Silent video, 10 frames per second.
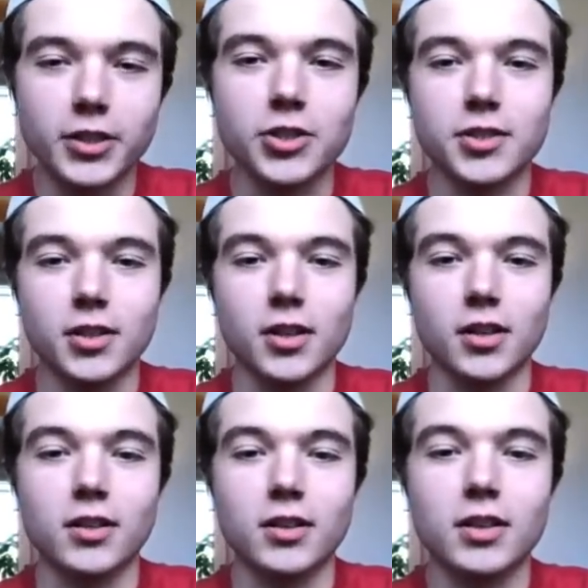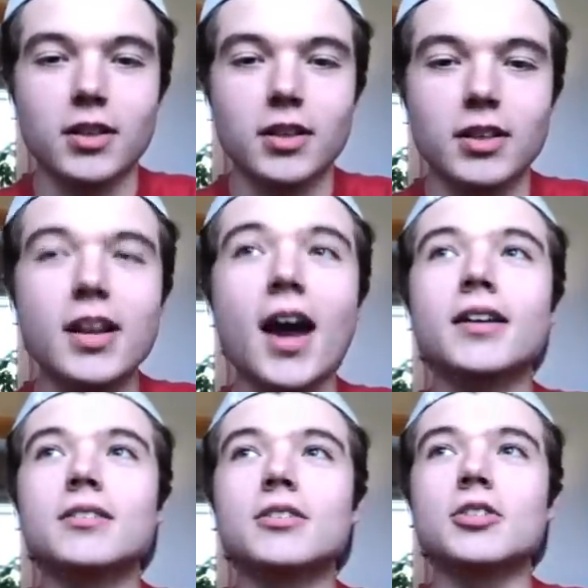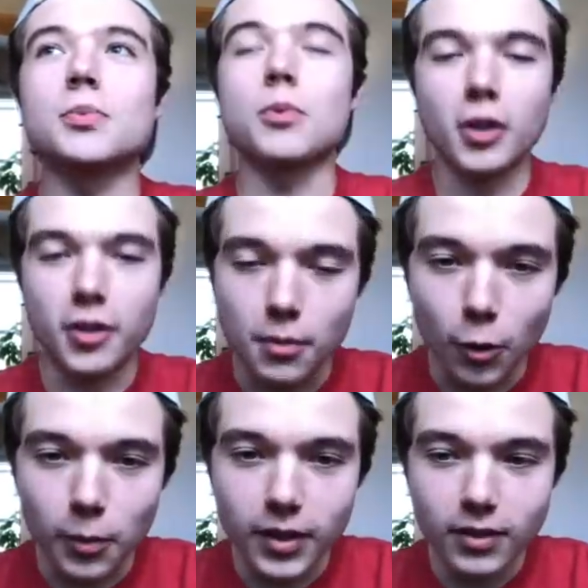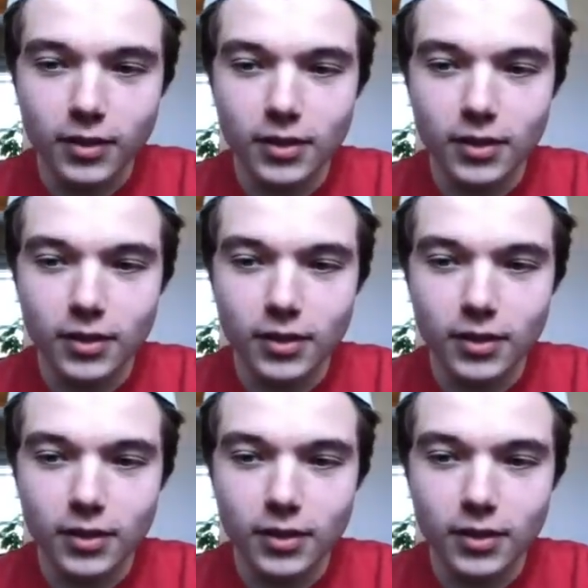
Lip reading: just a not spur of the moment,